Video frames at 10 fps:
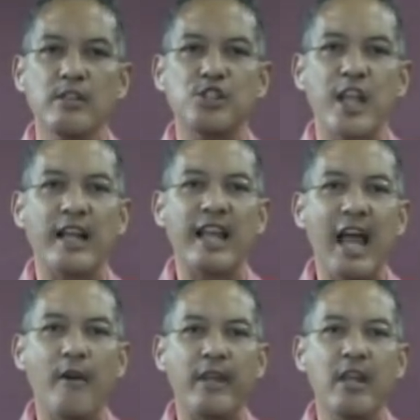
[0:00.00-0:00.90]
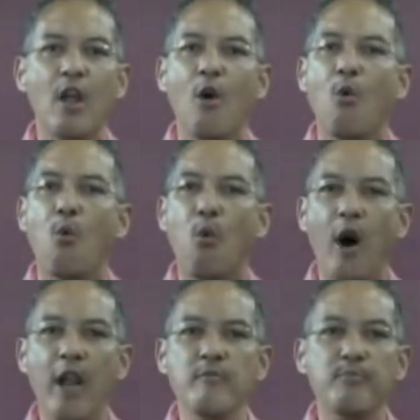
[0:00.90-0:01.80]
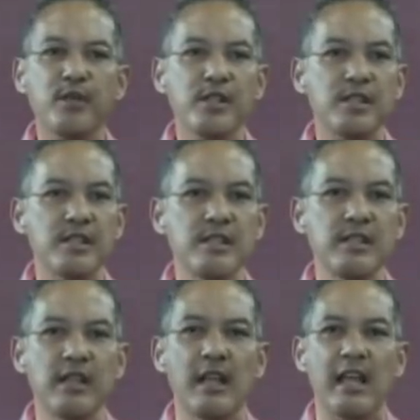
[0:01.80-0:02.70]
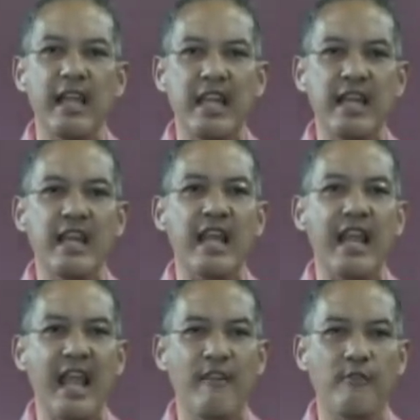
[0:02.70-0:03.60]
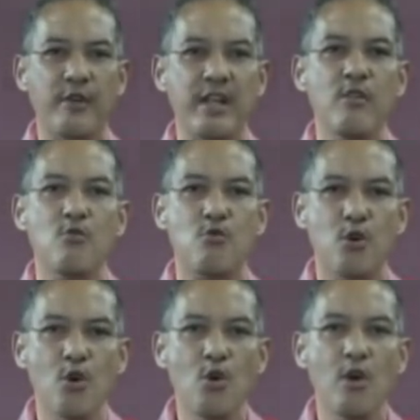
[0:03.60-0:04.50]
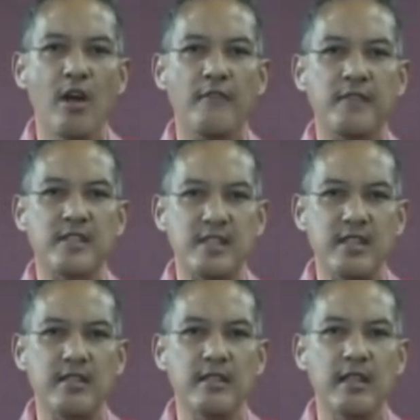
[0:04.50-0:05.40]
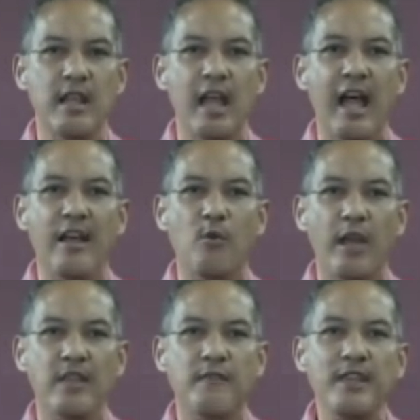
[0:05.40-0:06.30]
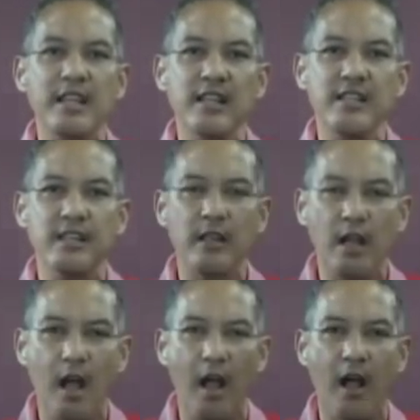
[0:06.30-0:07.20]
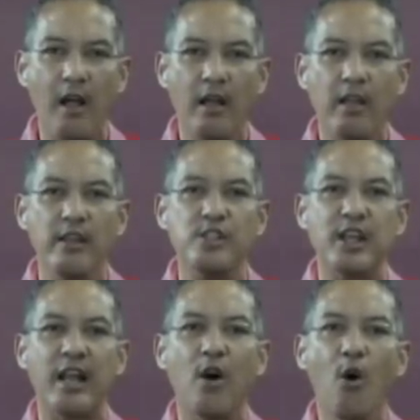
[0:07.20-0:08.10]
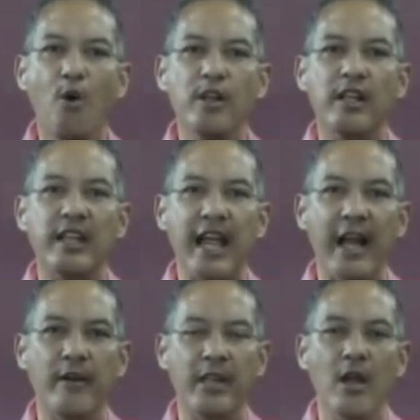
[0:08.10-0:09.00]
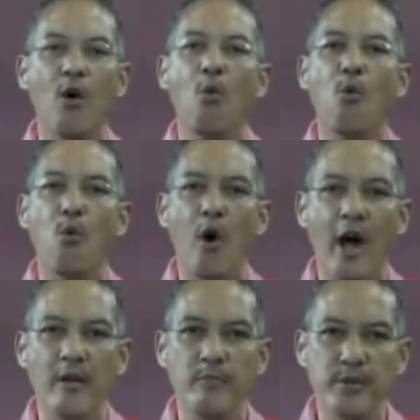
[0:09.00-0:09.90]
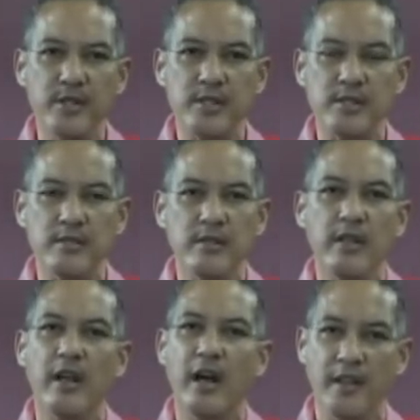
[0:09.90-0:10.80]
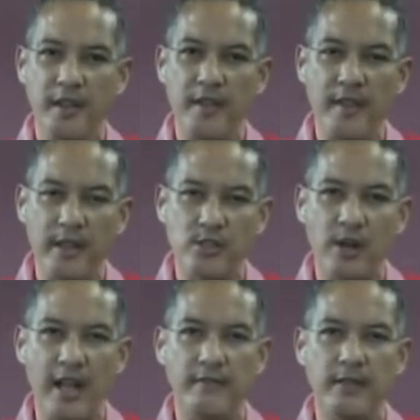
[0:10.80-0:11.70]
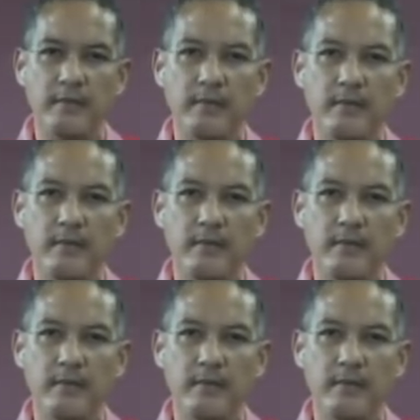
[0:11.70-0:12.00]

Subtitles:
shall carry one person in every row of seat, and where the vehicle is a car, shall only carry one person other than the driver.